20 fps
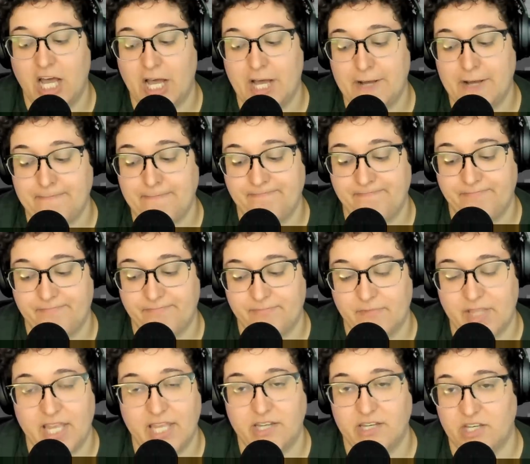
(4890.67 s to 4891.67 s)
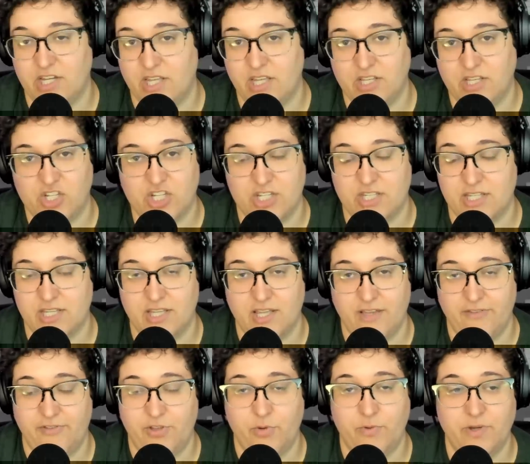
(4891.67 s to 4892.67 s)
Um, and just
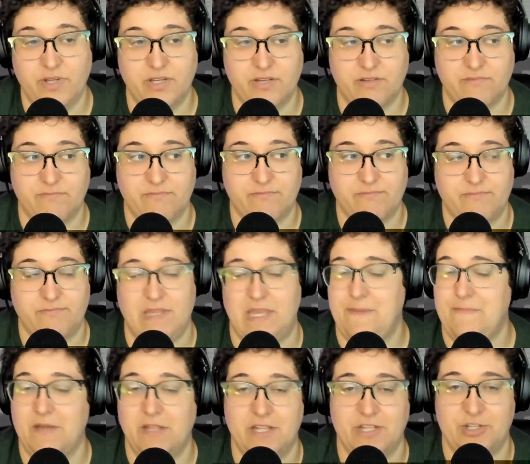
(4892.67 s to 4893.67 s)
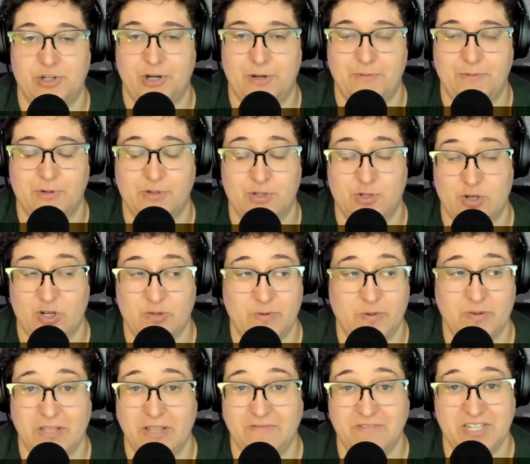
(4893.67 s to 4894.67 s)
if you would email us your hypnosis stories.
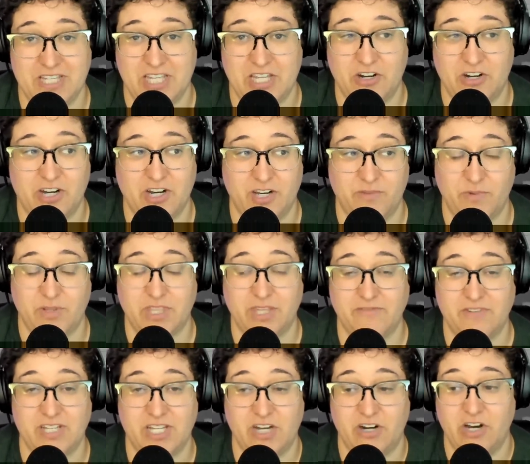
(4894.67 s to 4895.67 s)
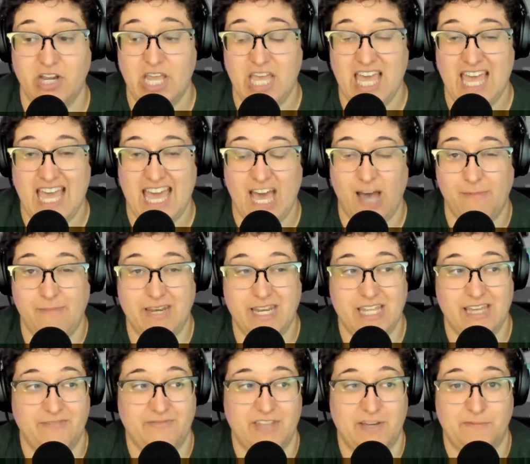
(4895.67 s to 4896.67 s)
We would love to hear it, and we'd love to hear how
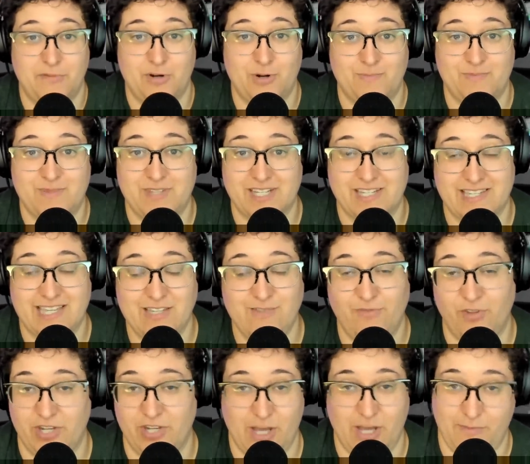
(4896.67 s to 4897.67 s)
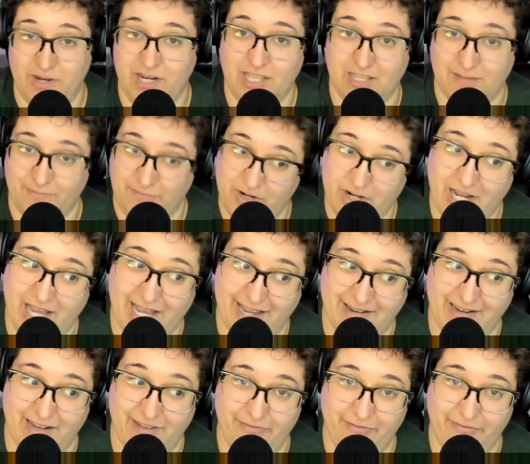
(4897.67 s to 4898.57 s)
many of them are successful and how many of them are not.